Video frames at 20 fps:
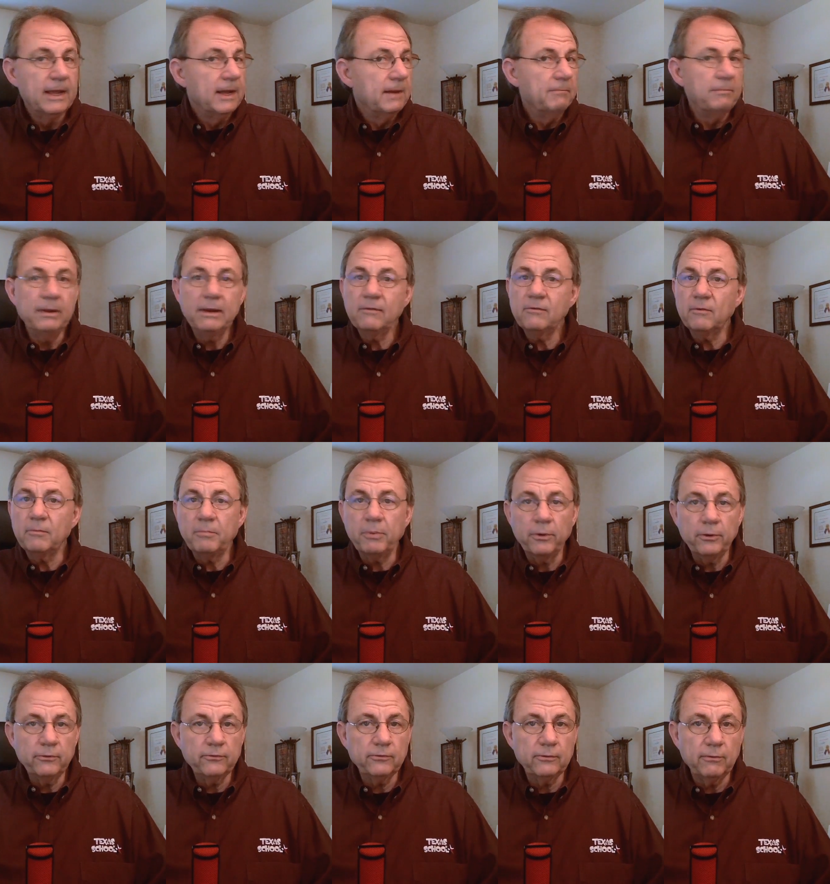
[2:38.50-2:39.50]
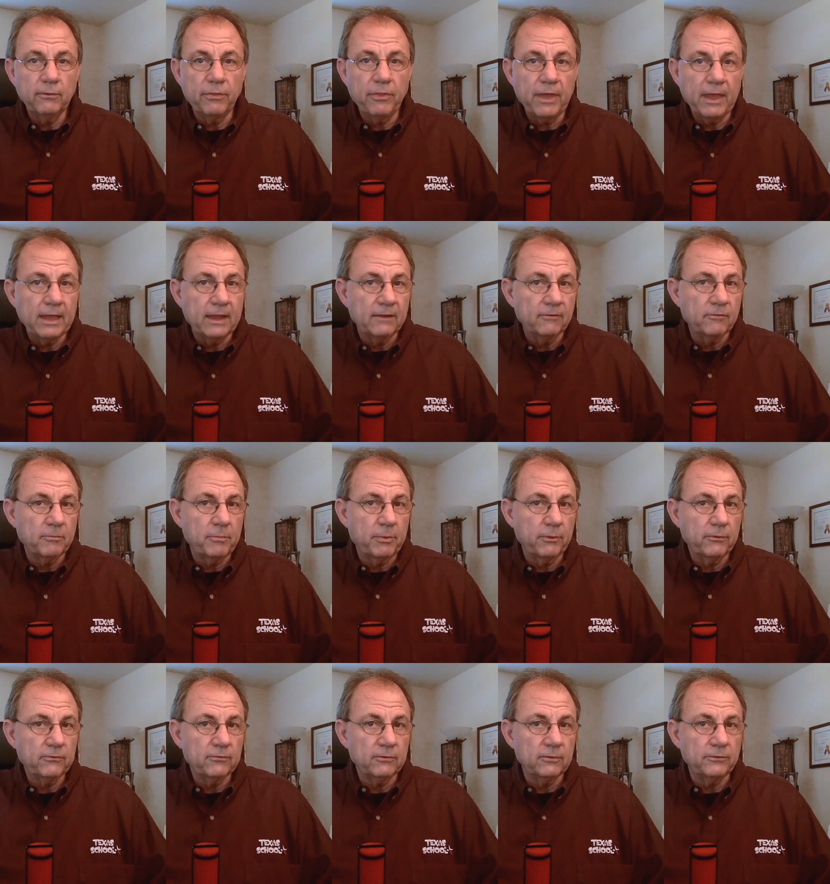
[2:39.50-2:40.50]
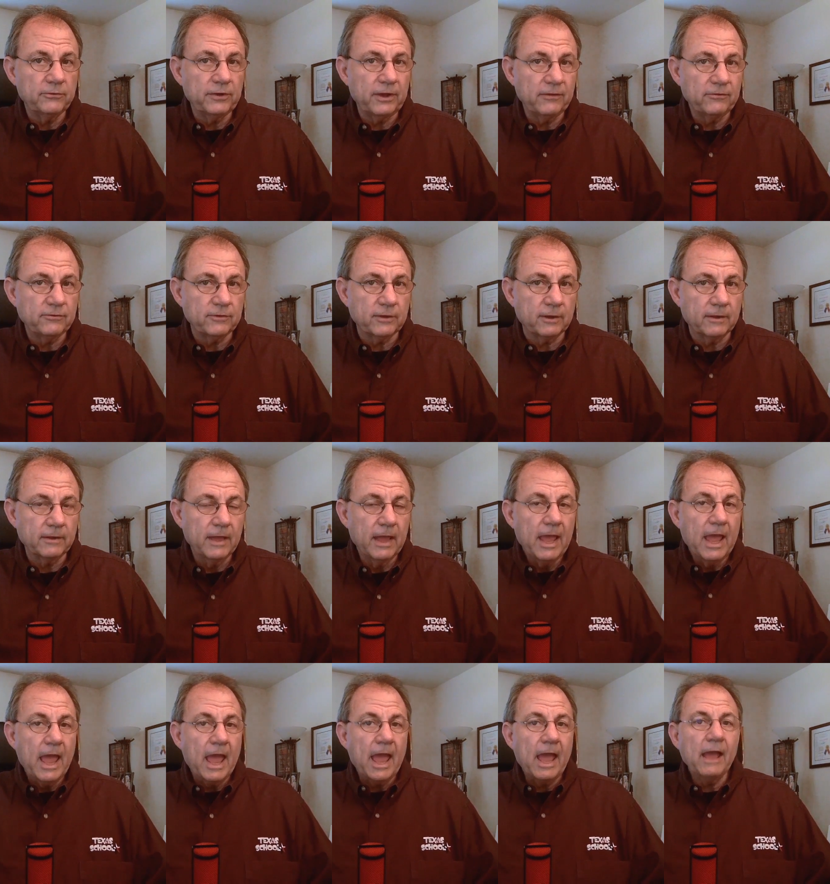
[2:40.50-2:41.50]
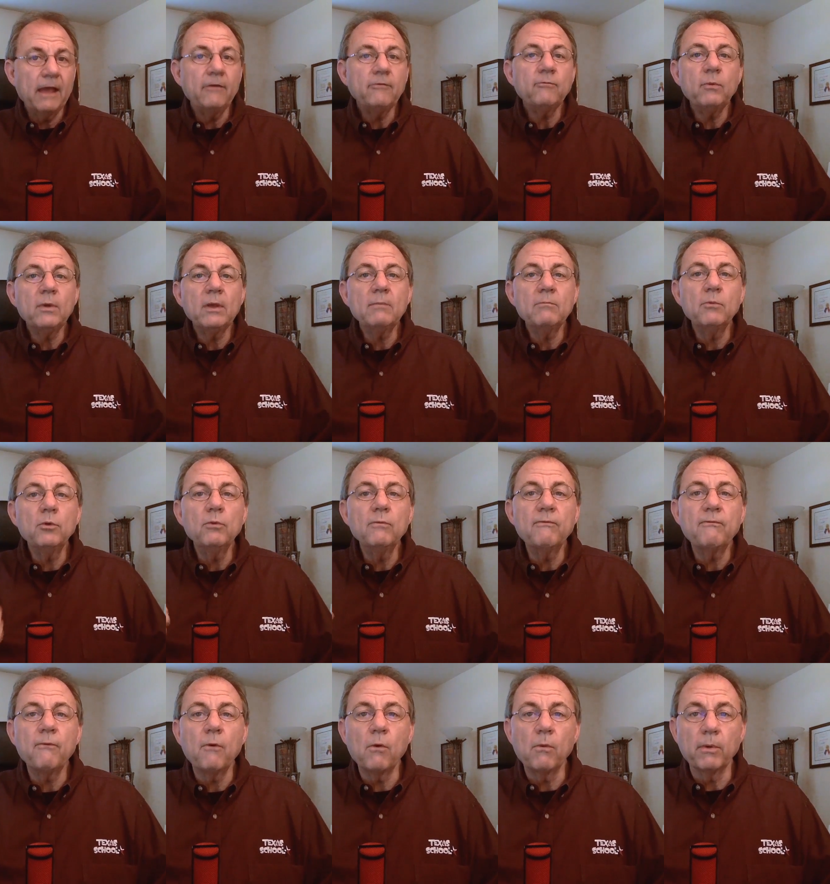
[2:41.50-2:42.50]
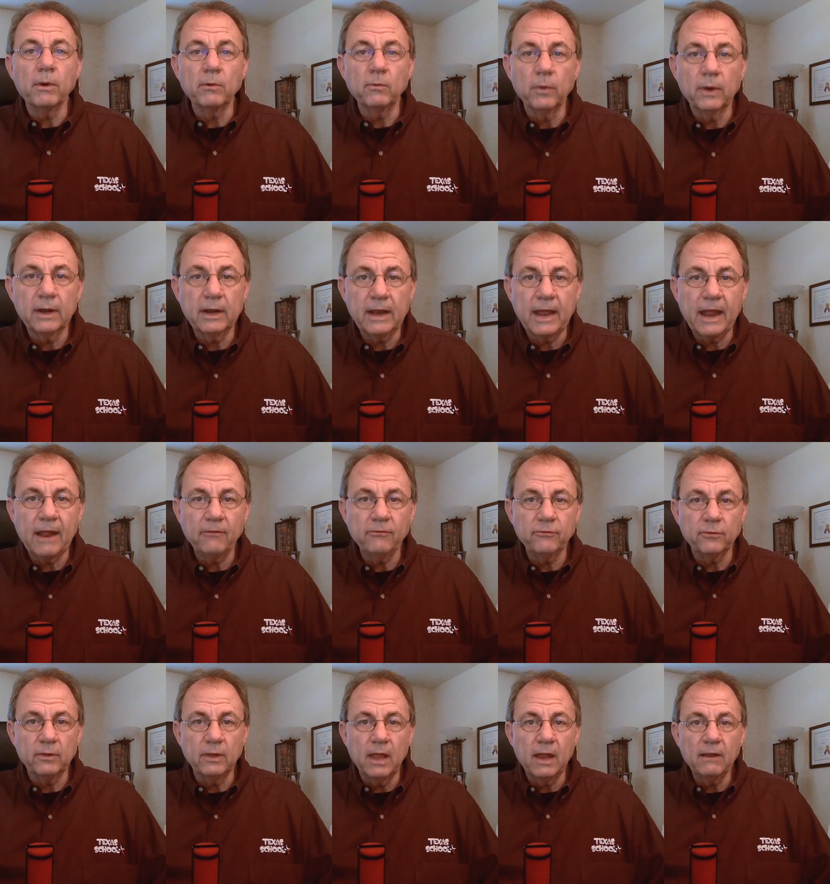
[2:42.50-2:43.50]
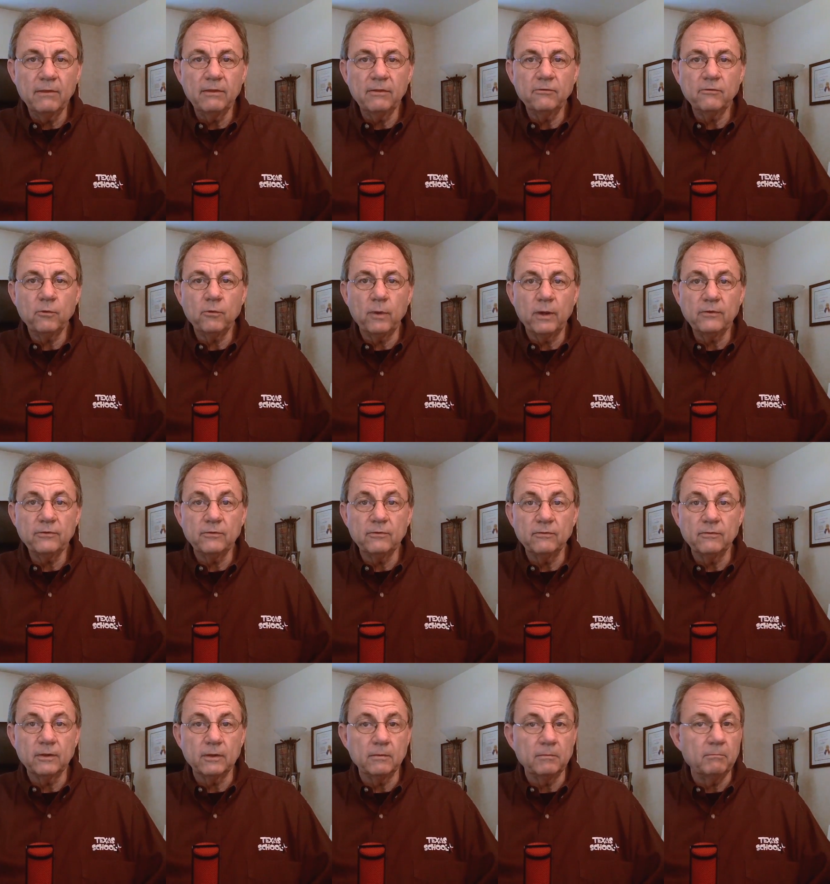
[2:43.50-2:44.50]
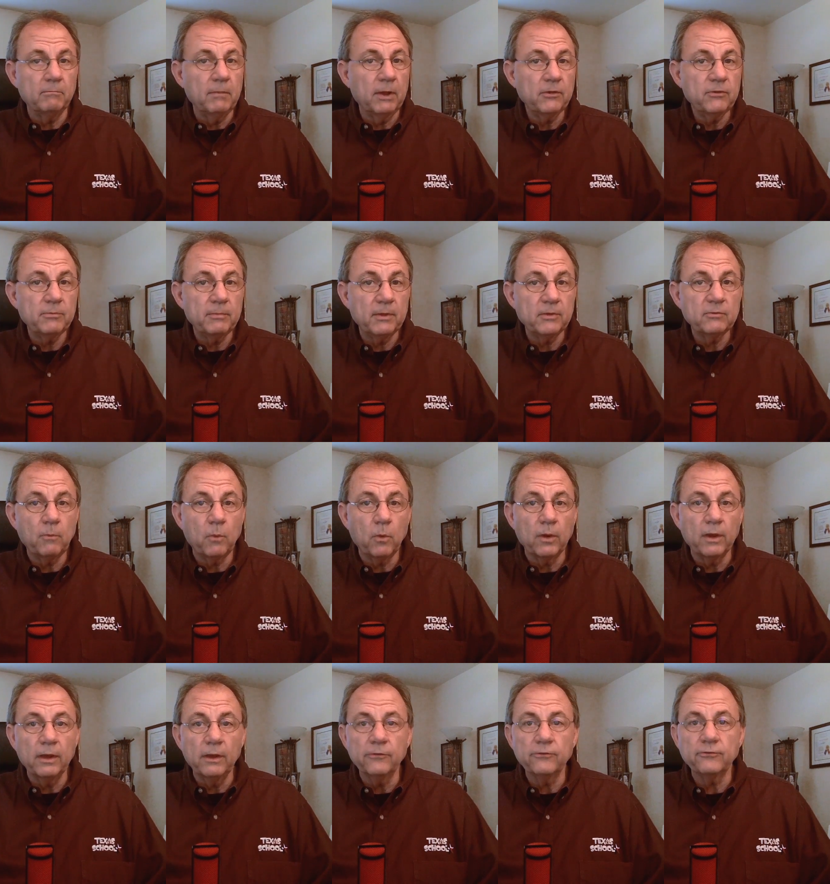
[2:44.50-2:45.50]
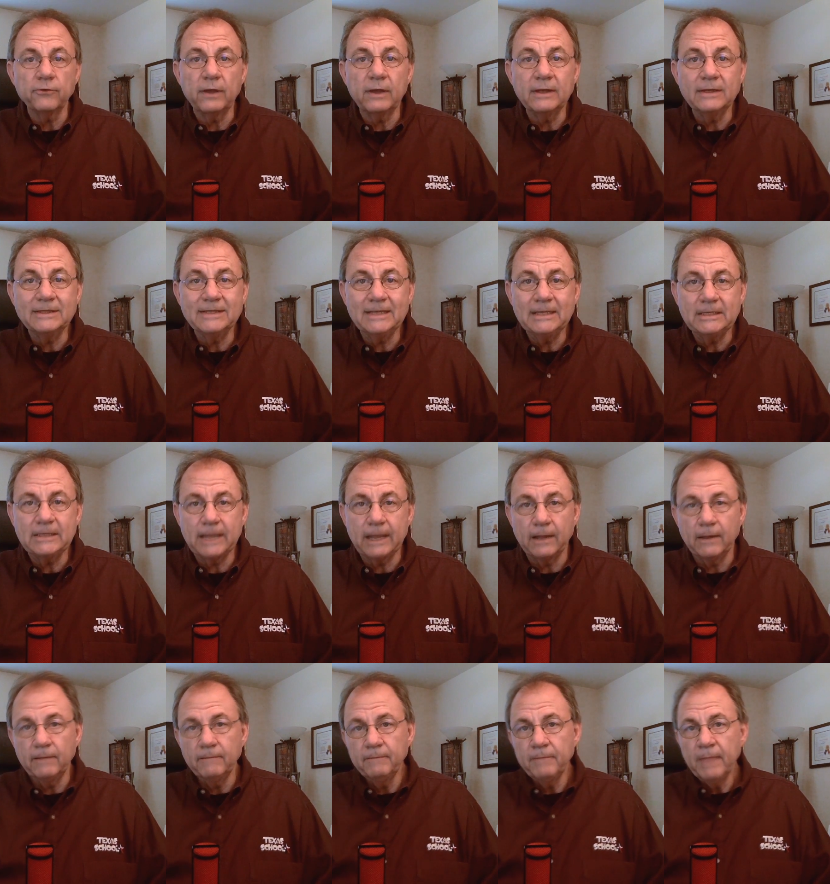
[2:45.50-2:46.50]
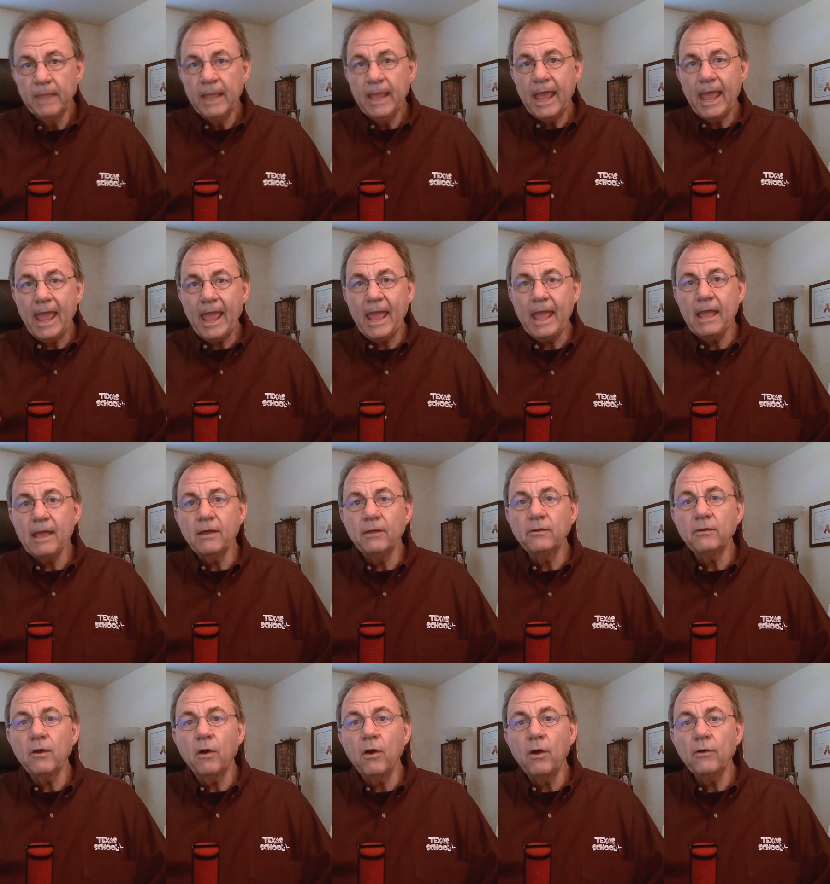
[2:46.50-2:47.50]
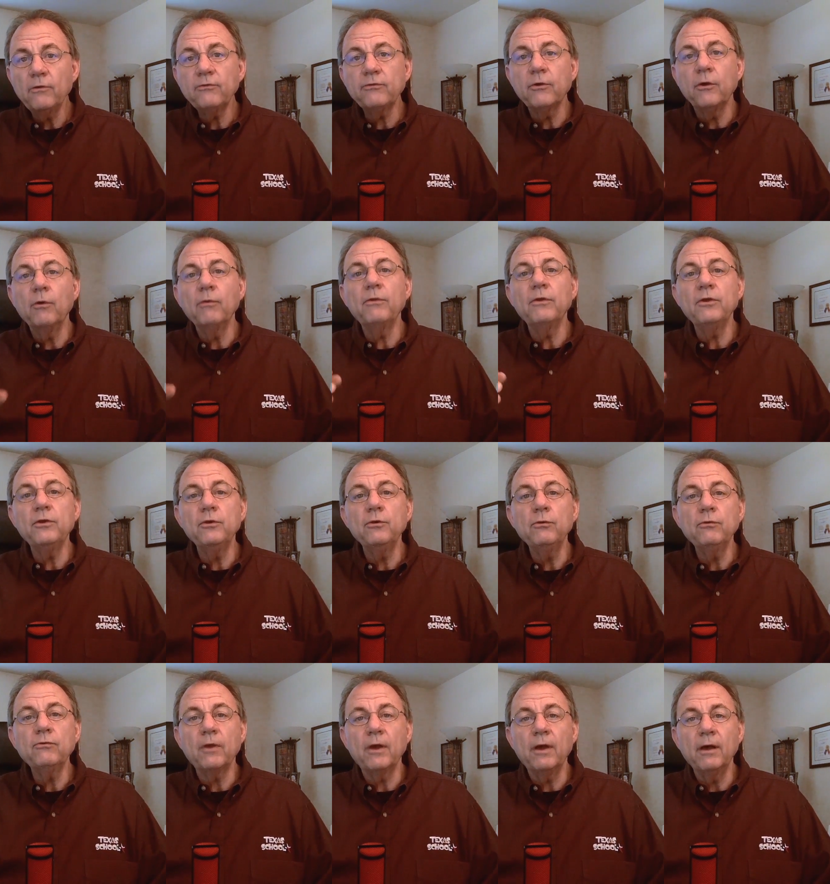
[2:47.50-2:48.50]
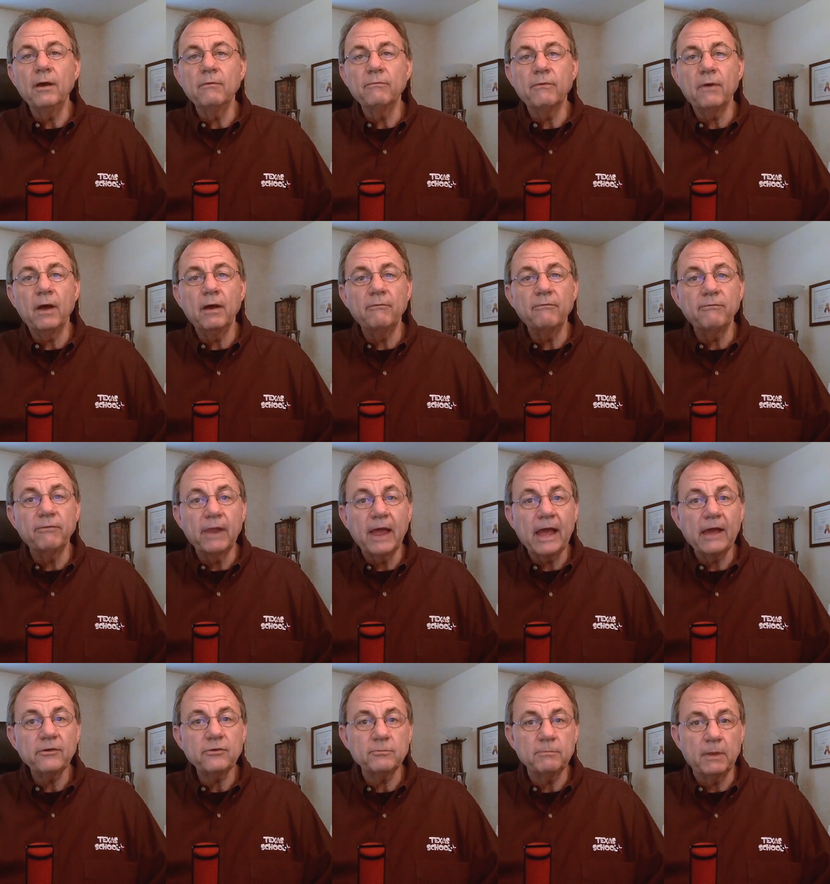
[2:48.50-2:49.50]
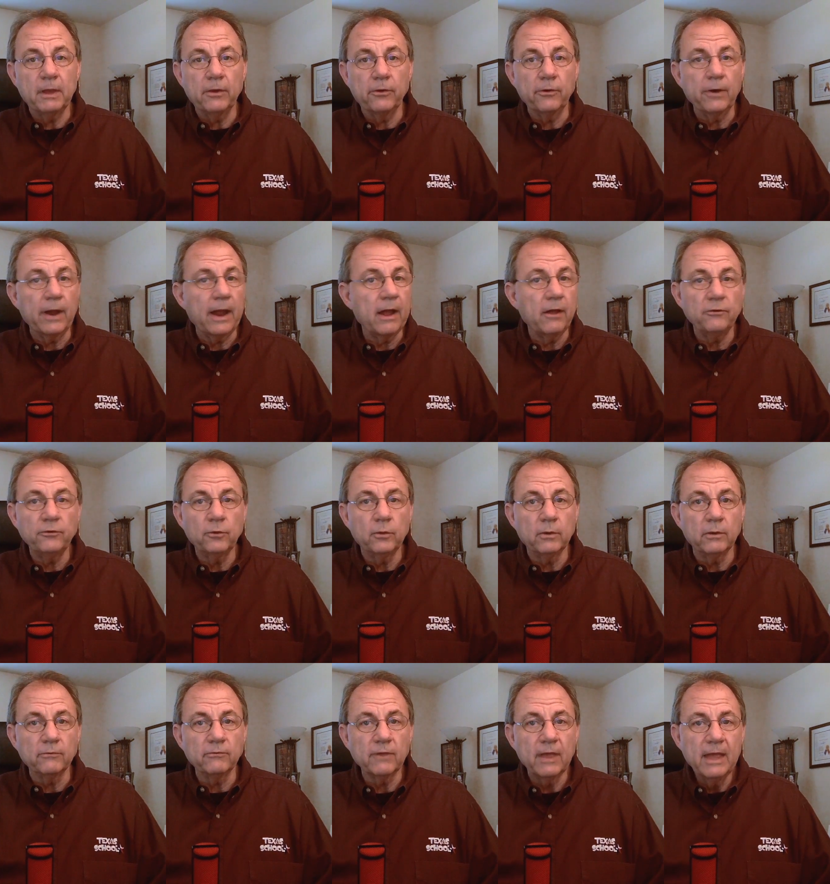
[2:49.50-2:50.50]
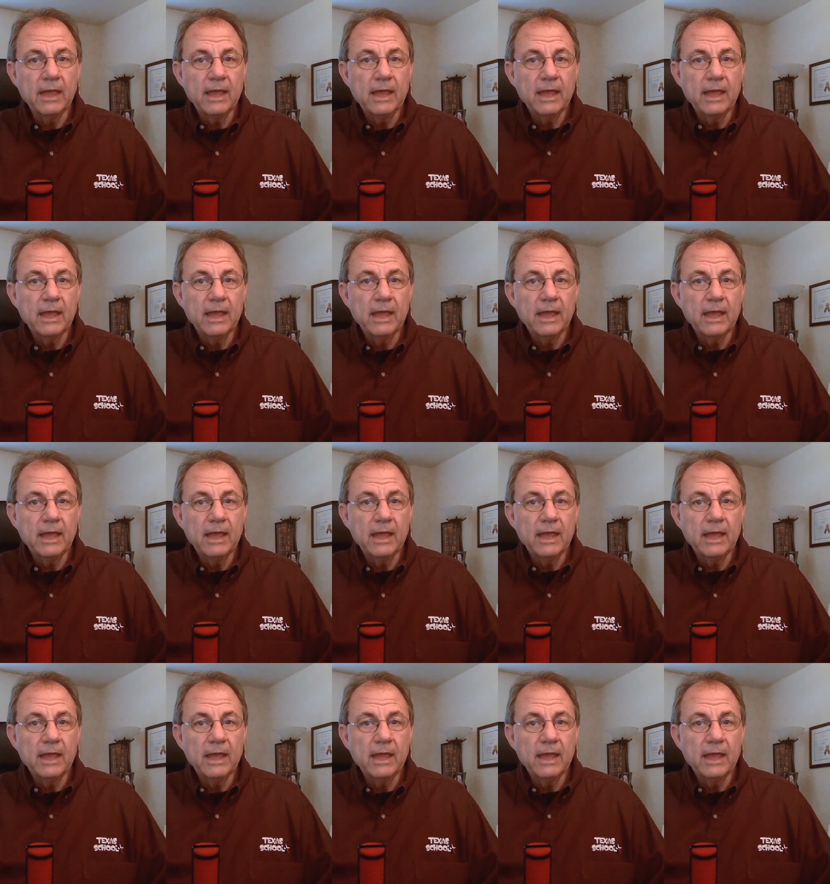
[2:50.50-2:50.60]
But it's a personal thing and it's personal testing. As we move forward, we're going to answer a lot of these questions in much, much more illustrated detail and also the use of a flash meter outdoors